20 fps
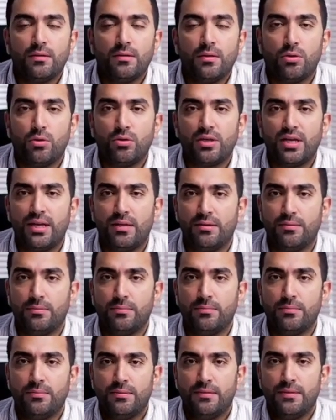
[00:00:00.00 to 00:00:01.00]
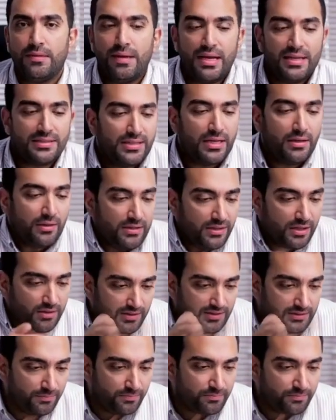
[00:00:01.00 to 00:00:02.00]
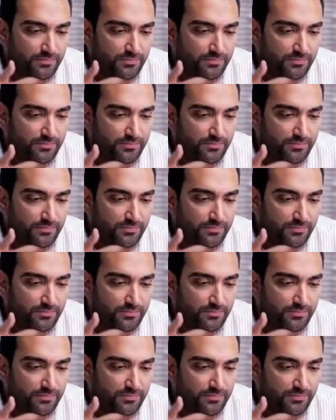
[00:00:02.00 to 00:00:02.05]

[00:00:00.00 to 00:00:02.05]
you came, that secretary